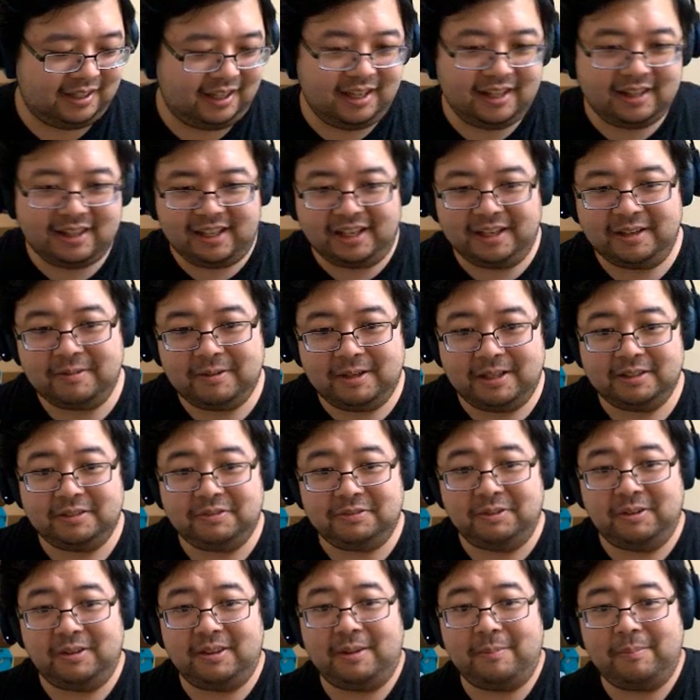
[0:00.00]
And likewise
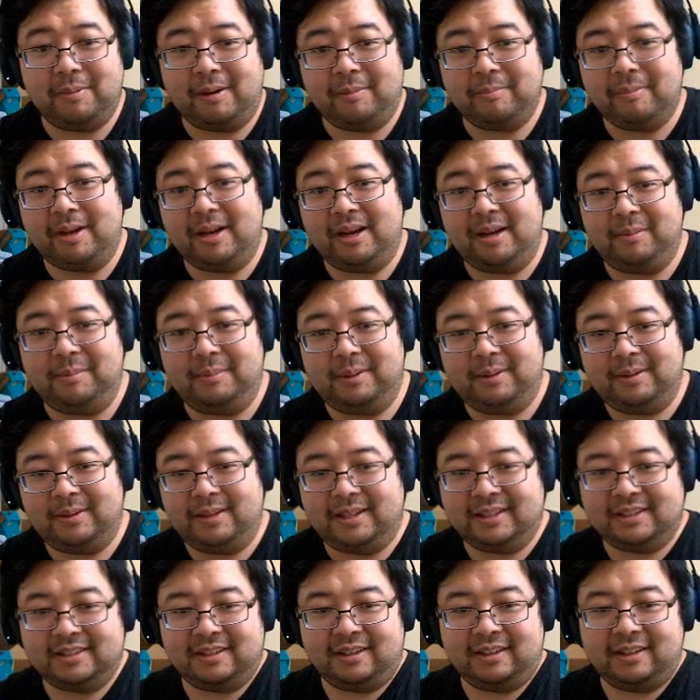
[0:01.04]
for the bump combo,
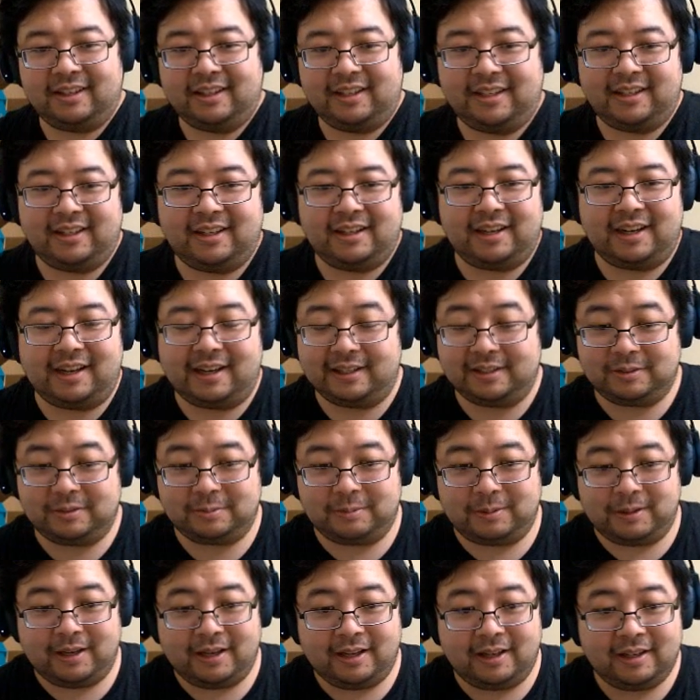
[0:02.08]
that's all here as
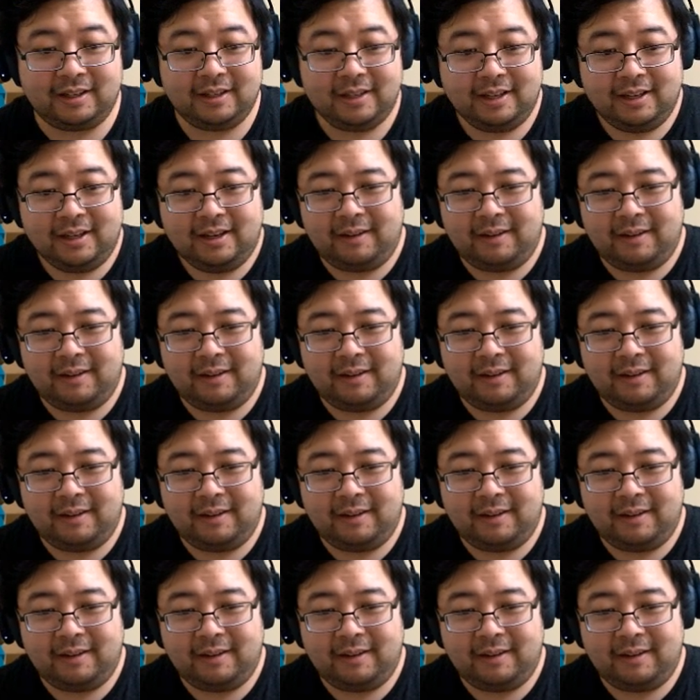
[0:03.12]
well.